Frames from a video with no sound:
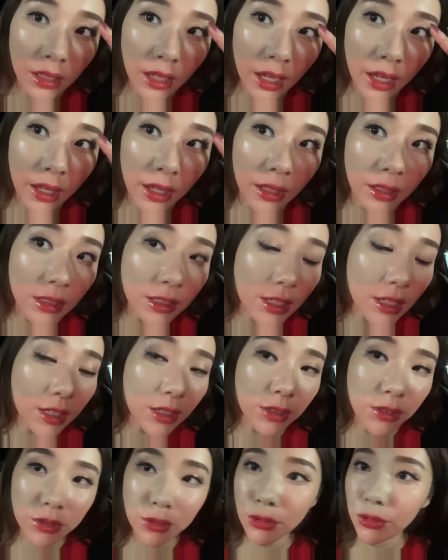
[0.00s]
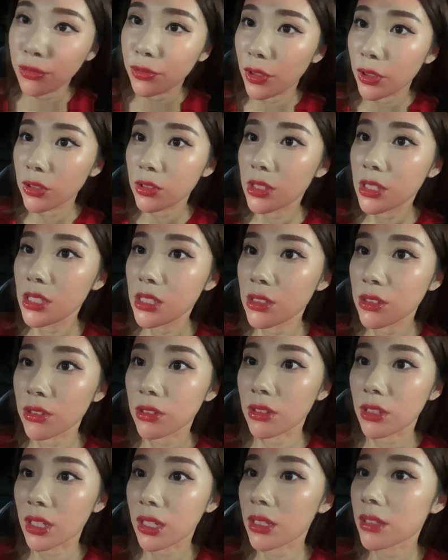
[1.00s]
I decided to do falsies
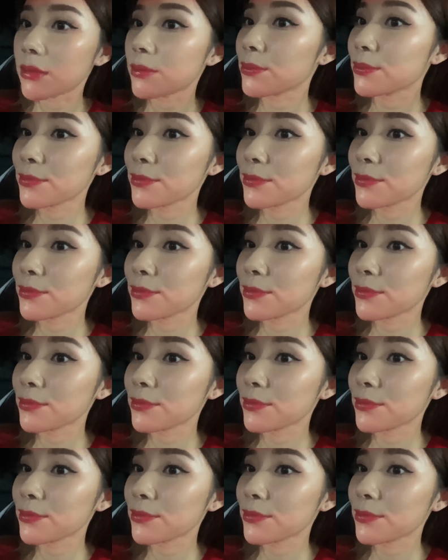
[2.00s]
today